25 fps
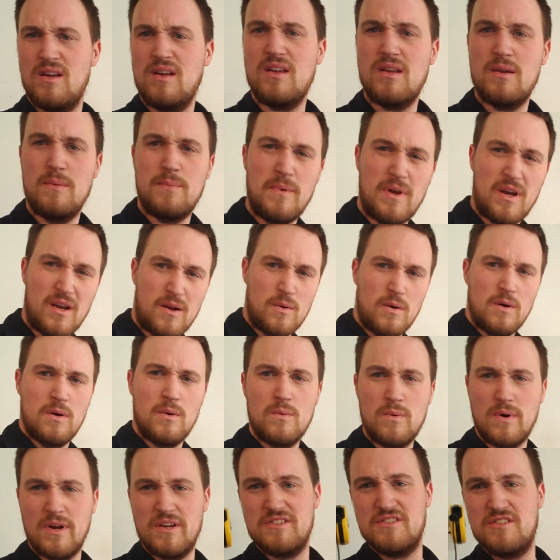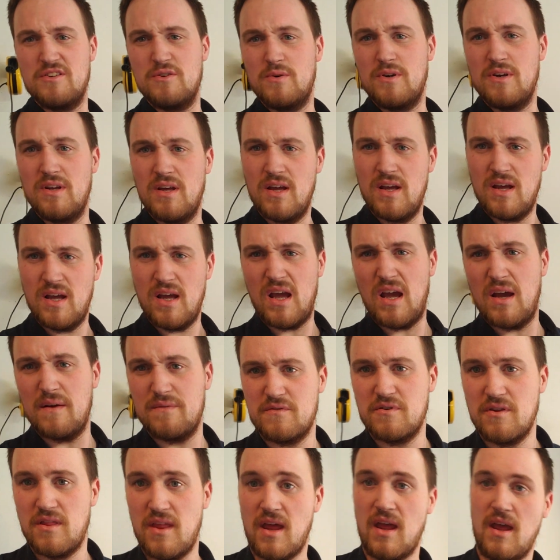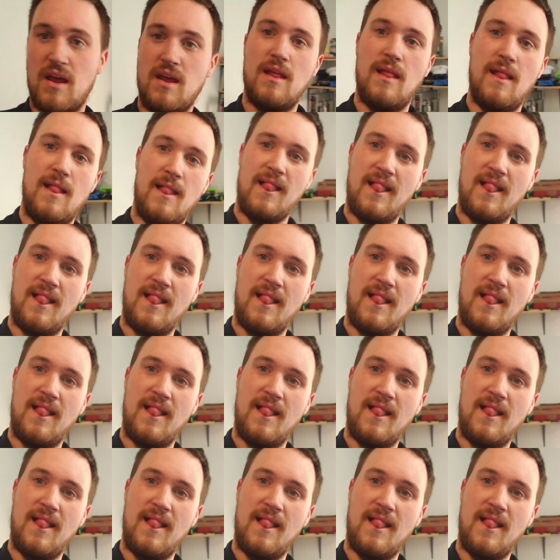get back right to it after that.